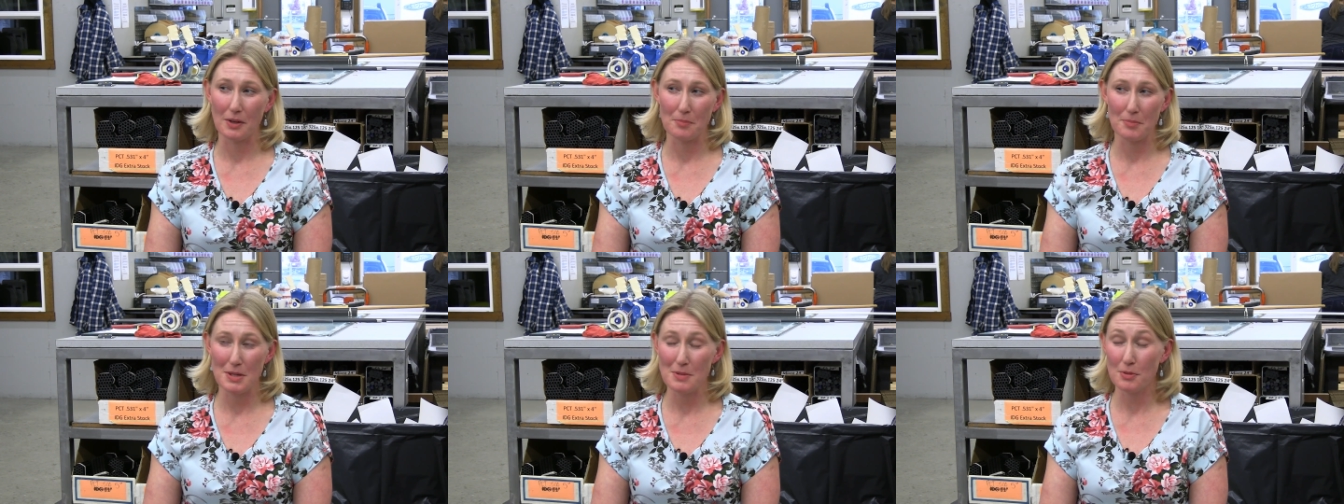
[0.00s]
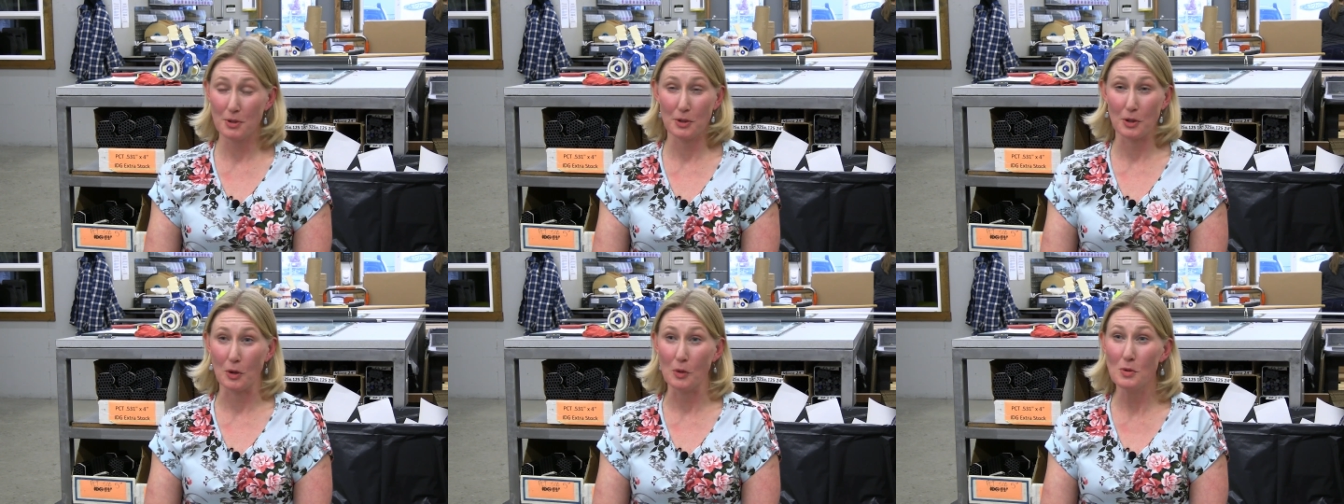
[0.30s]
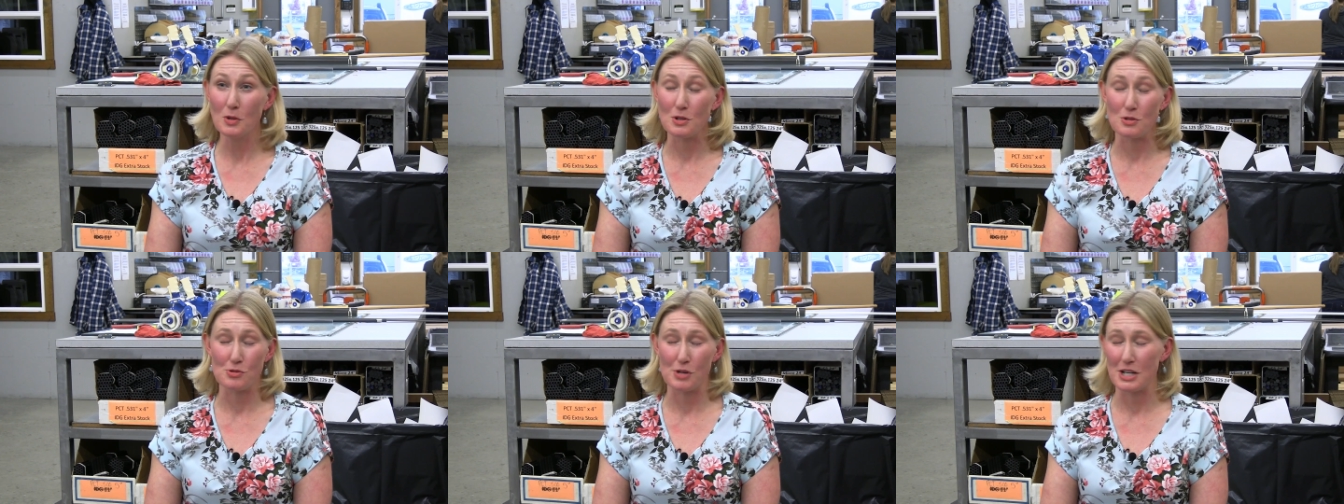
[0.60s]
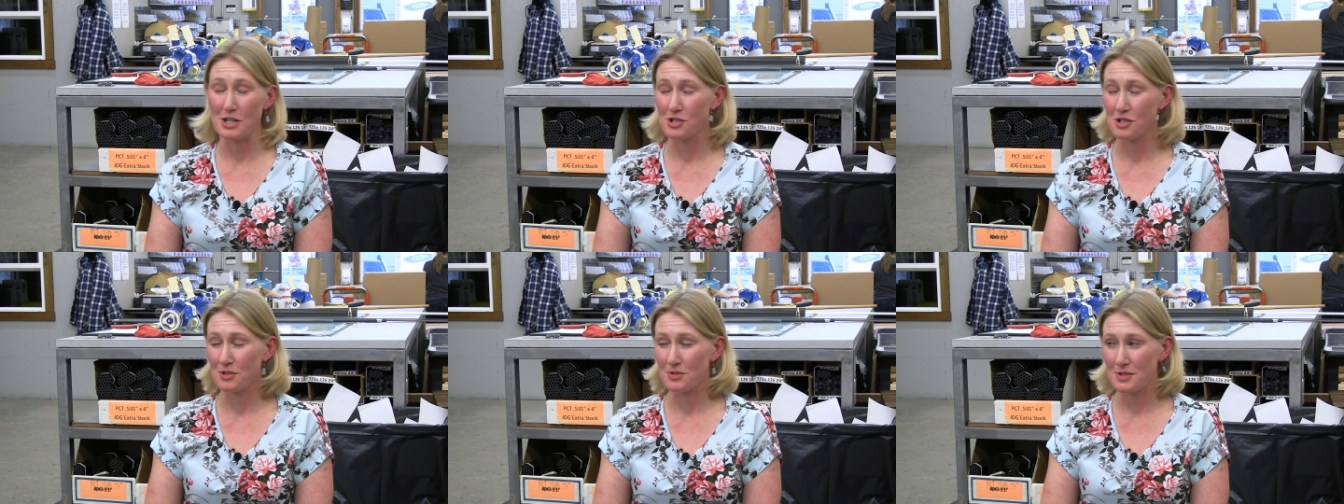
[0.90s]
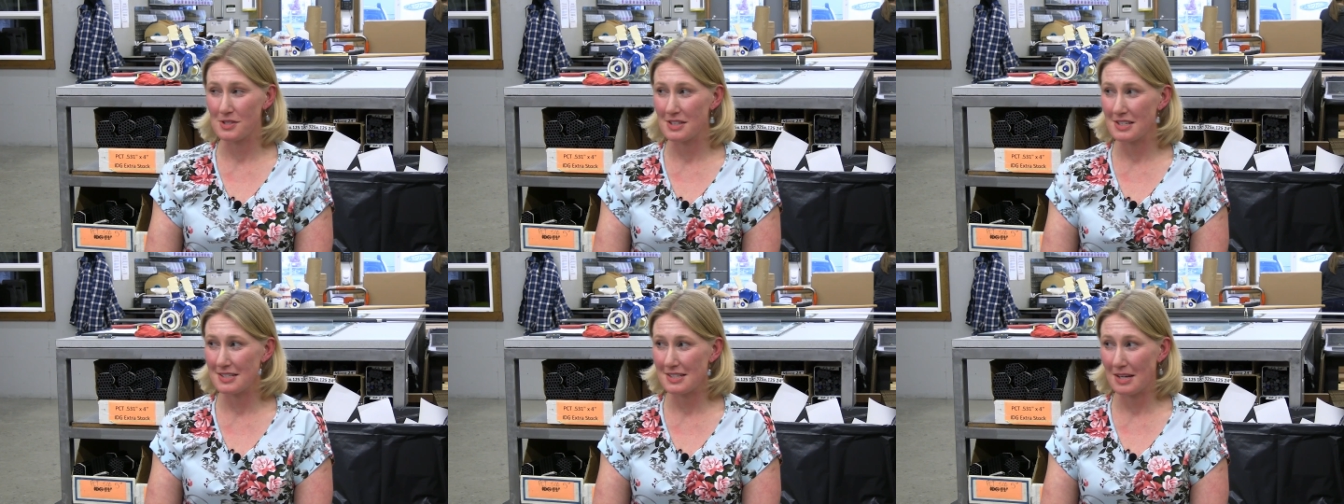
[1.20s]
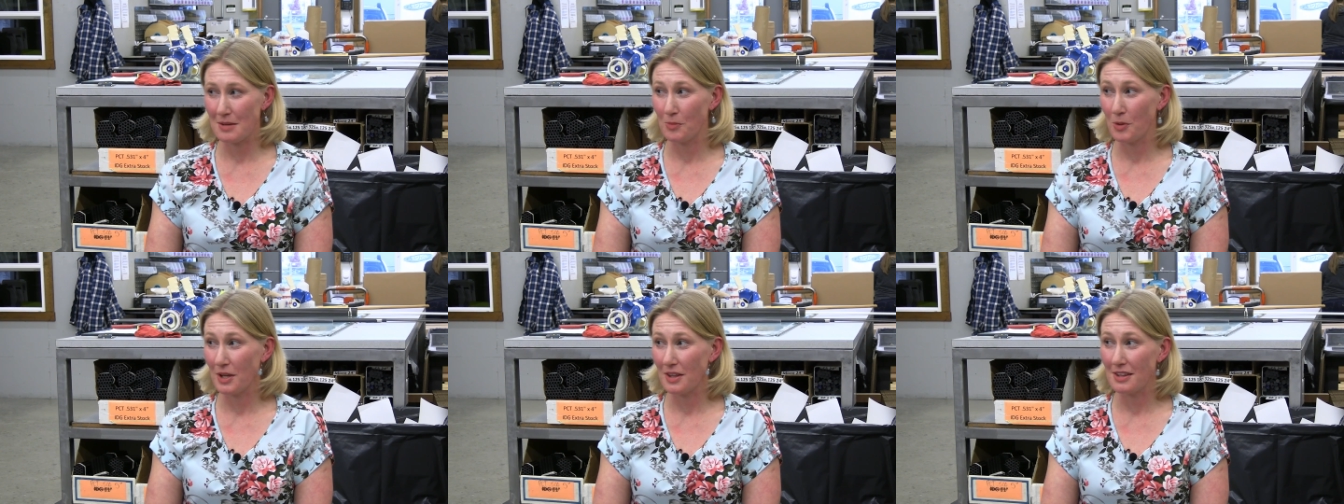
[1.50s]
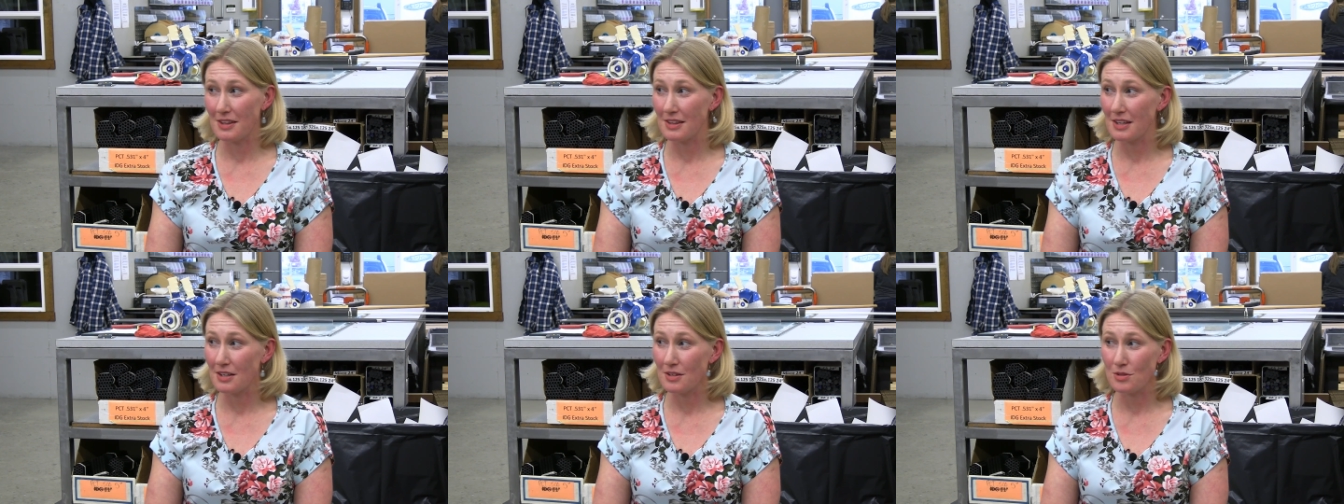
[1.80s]
People aren't going to trade shows in the same way
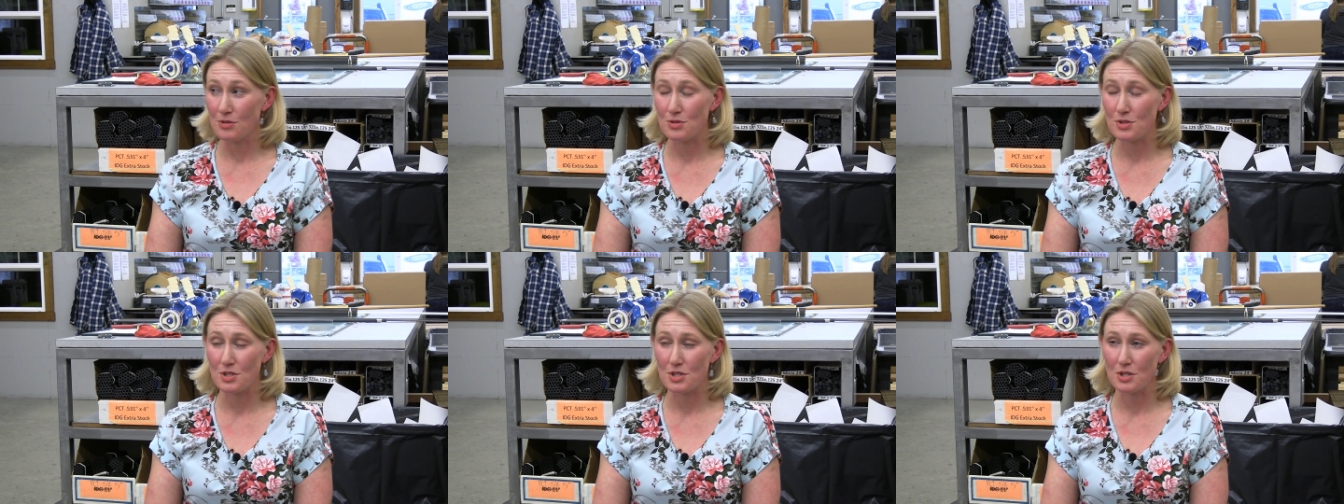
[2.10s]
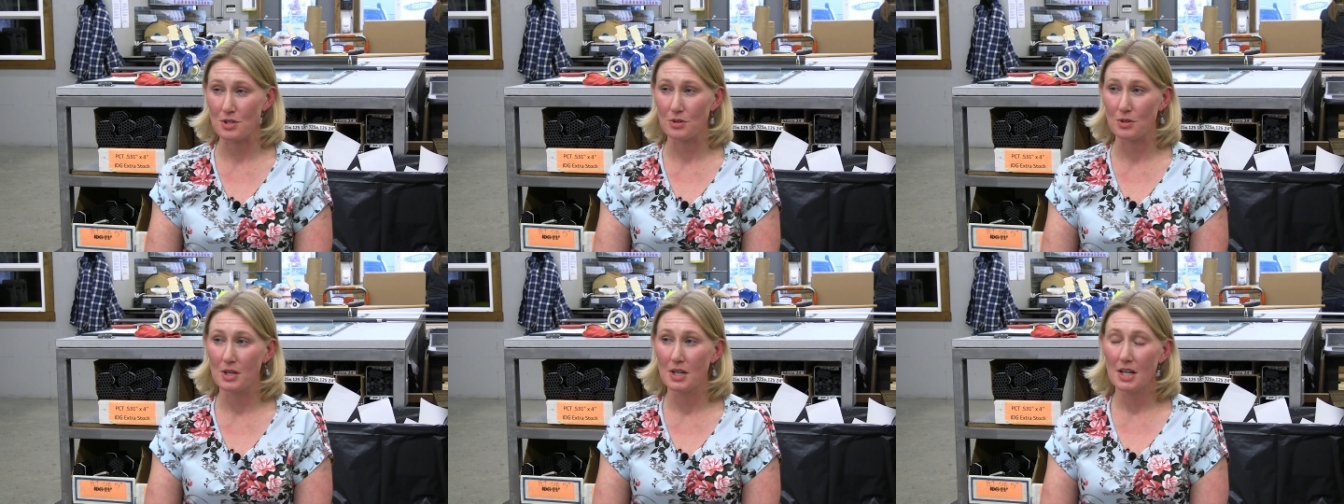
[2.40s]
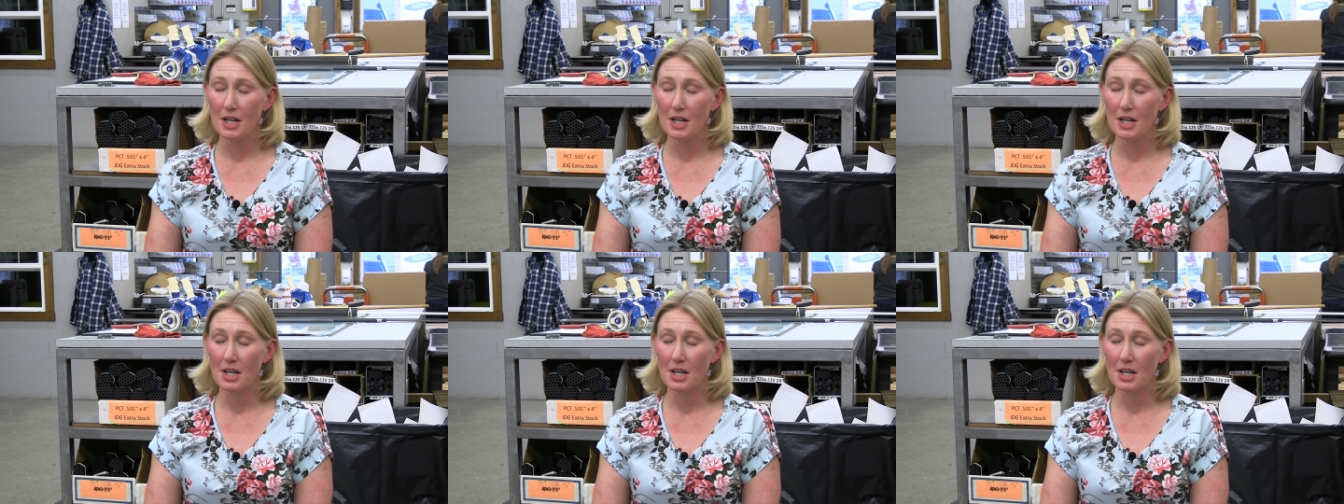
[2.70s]
that they used to.